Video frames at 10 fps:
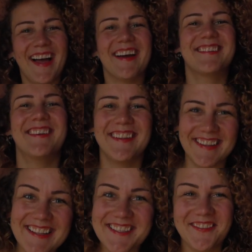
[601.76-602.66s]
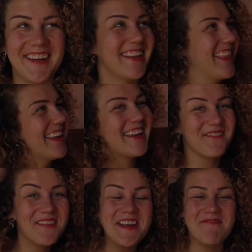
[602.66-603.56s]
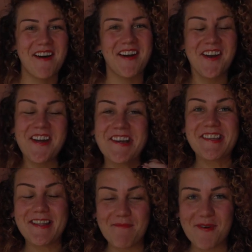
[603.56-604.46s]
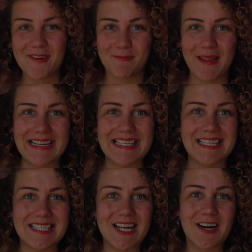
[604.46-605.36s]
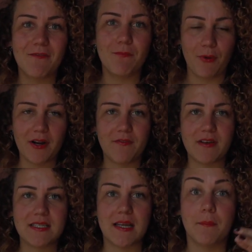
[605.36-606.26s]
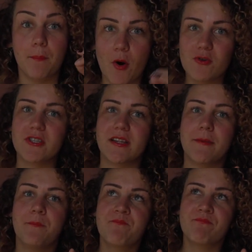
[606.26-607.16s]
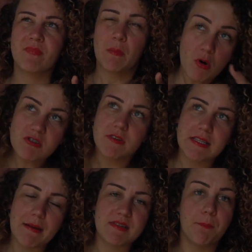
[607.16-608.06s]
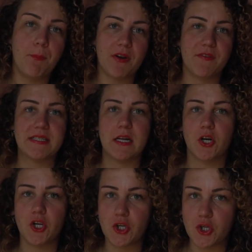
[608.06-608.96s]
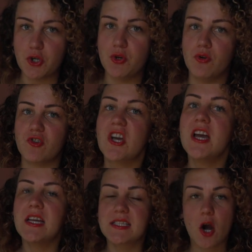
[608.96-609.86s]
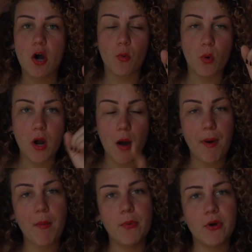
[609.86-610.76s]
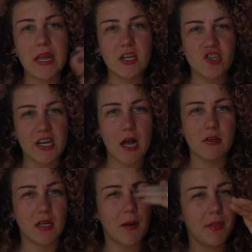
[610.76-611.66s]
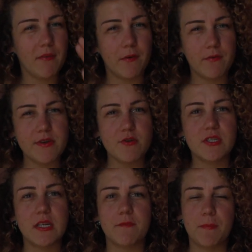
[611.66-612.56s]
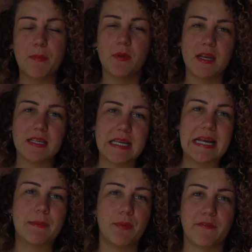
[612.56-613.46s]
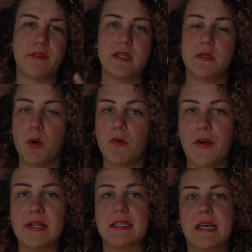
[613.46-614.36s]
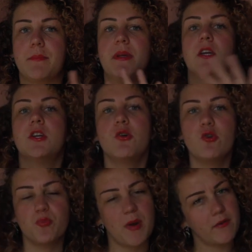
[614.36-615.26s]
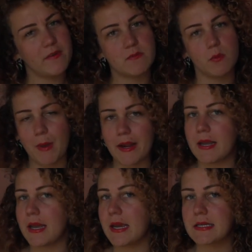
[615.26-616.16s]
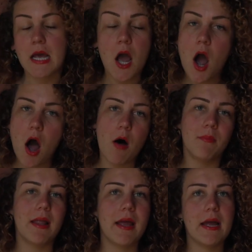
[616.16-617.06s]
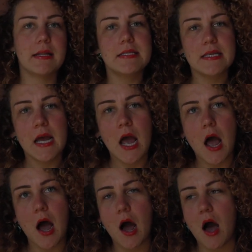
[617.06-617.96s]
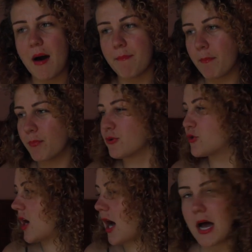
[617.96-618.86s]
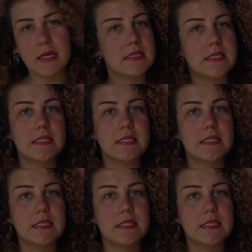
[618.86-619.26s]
Actually, that's quite a thing in Myanmar. The most places serve breakfast, and mostly most of the times the breakfasts are huge. So upon booking, check out a couple of reviews, and if people are gonna say the breakfast is perfect, it's gonna be huge breakfast with pancakes, omelets, papusas,